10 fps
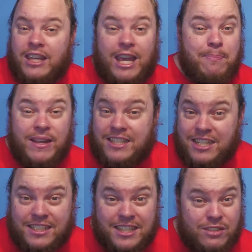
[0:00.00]
keeping
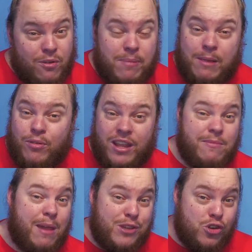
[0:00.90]
distance from people
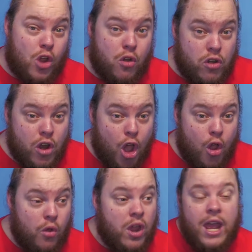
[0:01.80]
that maybe you don't
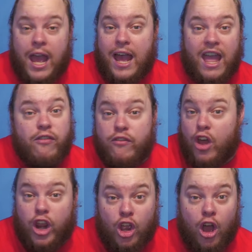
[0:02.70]
know. If you've
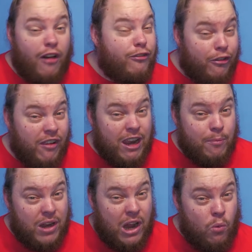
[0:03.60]
got a cough or feeling
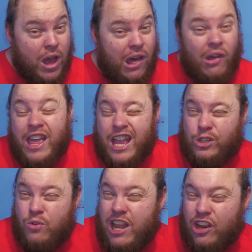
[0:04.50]
a bit unwell,
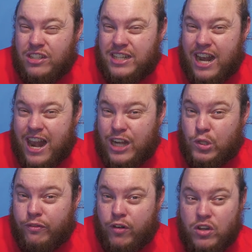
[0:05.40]
it's really good to get a
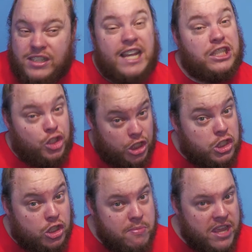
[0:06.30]
lateral flow test
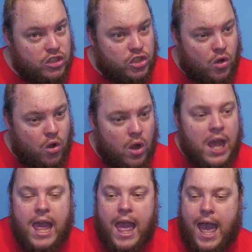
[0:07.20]
just to make
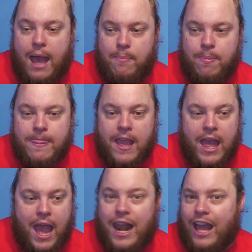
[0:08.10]
sure. And